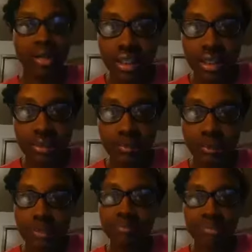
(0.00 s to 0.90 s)

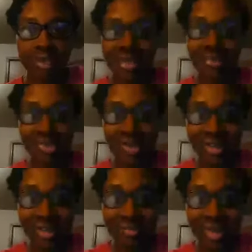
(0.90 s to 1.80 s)
It keeps trying to
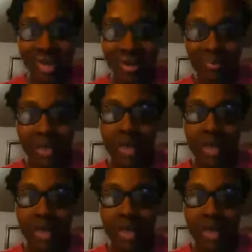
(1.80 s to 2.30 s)
cut me out.